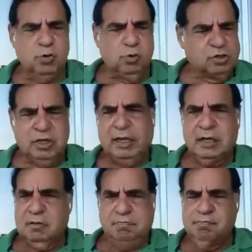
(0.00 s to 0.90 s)
She was like
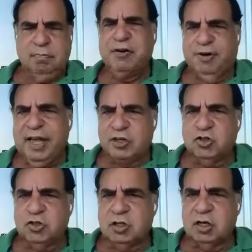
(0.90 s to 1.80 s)

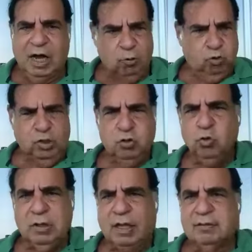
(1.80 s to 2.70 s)
enraged. How do they
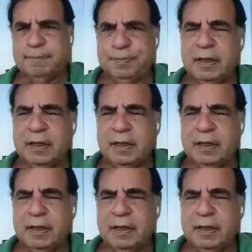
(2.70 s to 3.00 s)
do mm. that?